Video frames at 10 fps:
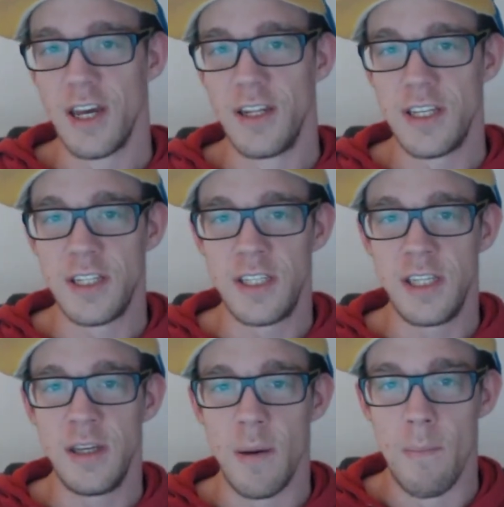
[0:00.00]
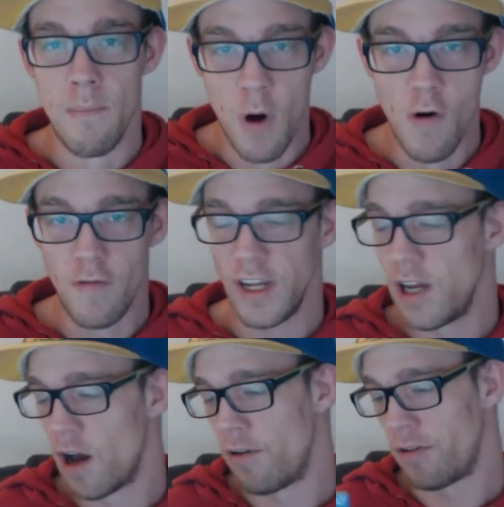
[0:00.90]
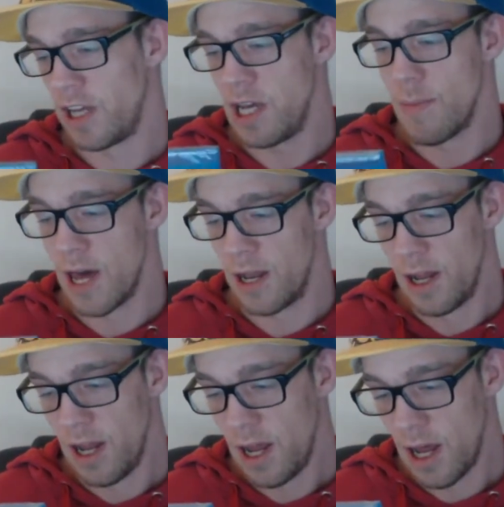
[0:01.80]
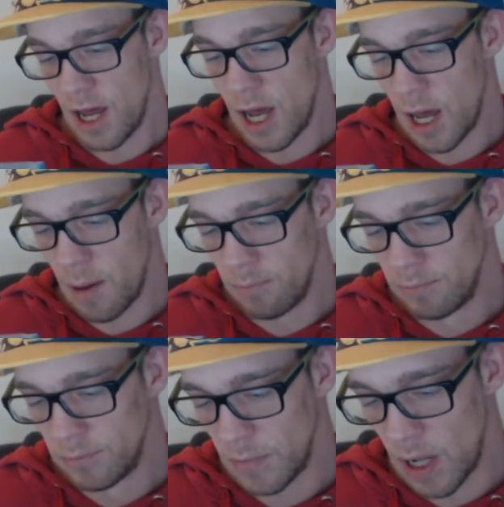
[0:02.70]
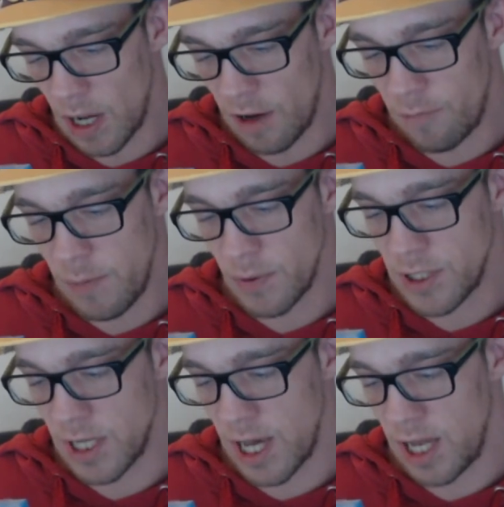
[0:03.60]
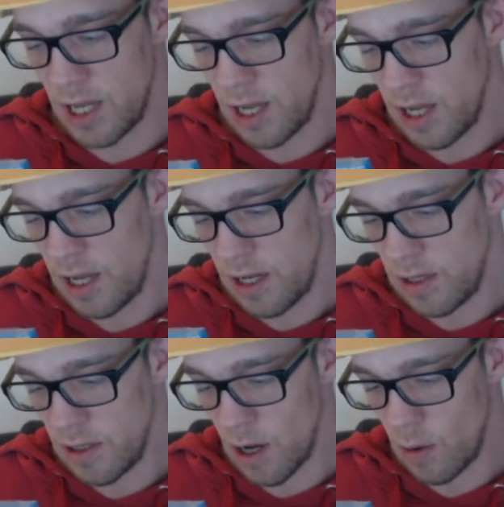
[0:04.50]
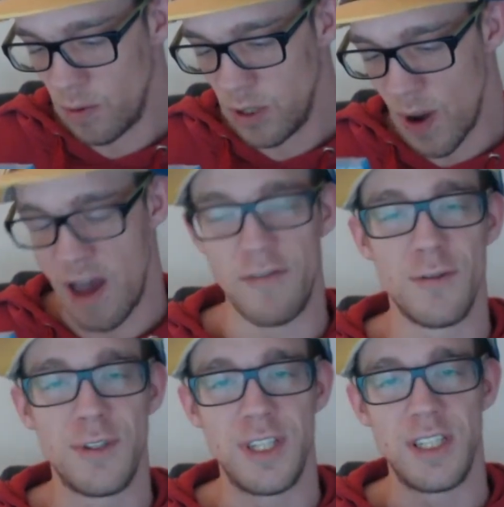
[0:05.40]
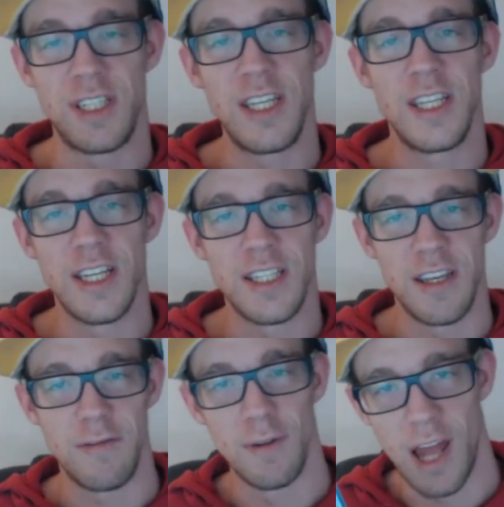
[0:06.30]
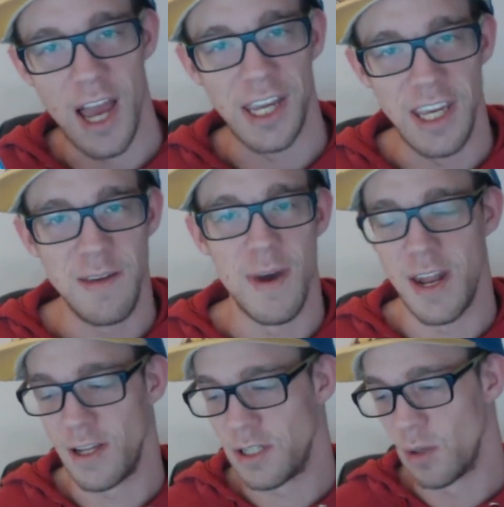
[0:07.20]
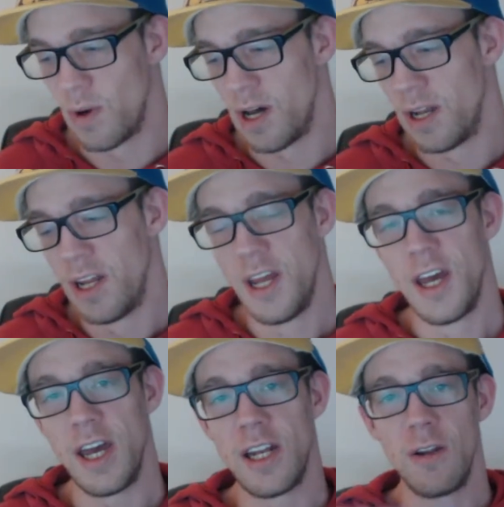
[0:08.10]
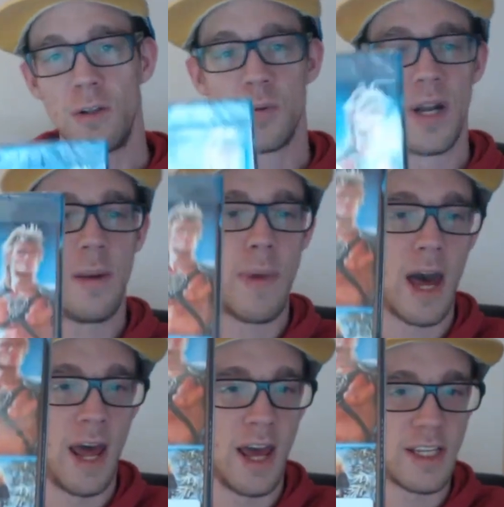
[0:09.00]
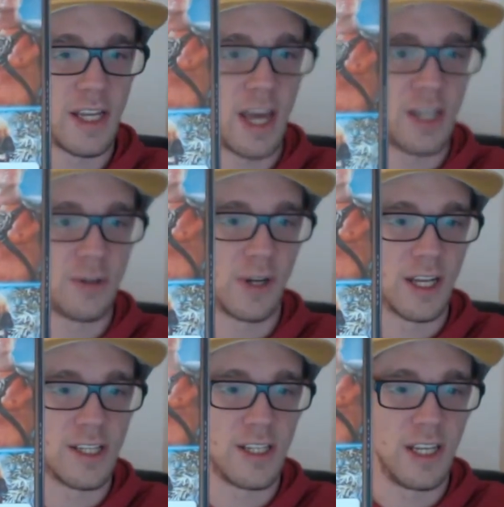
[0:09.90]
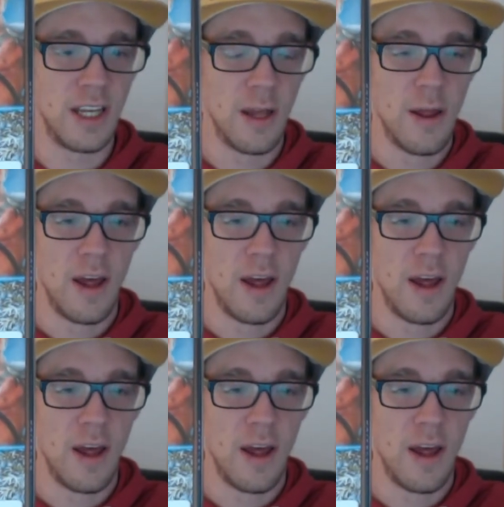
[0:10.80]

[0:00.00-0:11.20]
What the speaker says: This is the movie of He-Man. A lot of people say, you know, you have to see this if you like He-Man and so on. It looks really badass, as you can see.